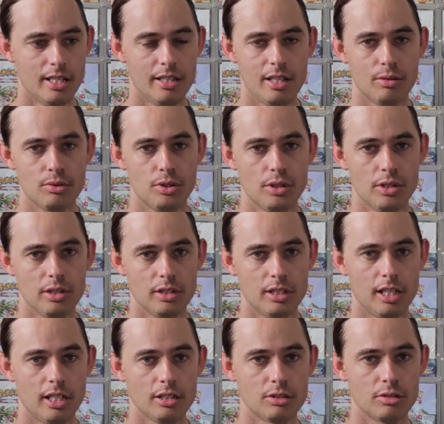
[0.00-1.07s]
alternate
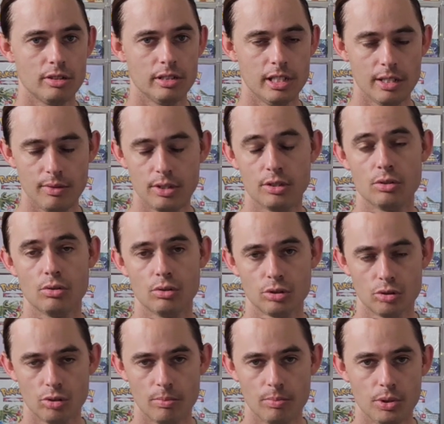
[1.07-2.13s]
Kingdra in there, which is
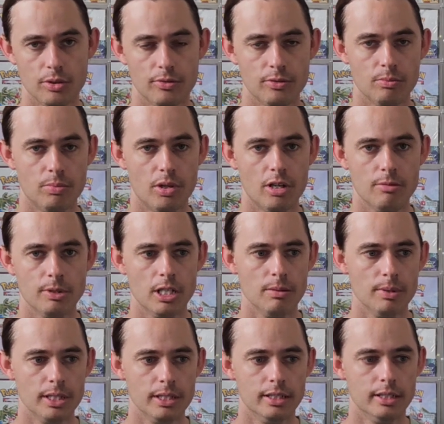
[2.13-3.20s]
also a beautiful promo.
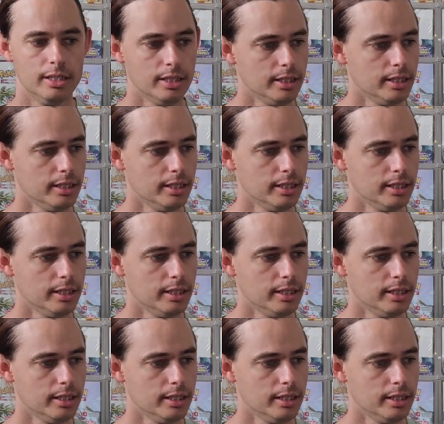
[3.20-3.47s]
But